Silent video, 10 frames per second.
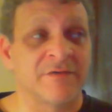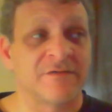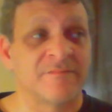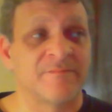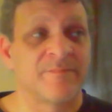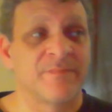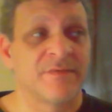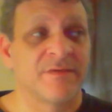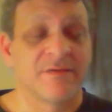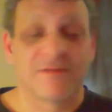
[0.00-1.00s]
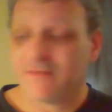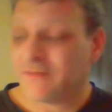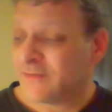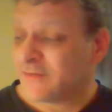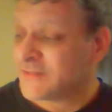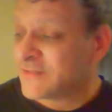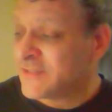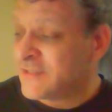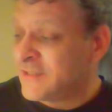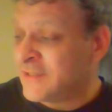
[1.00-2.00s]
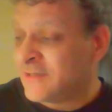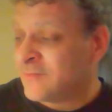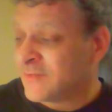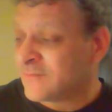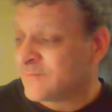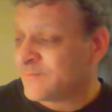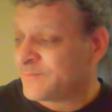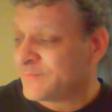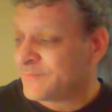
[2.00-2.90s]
and Steam and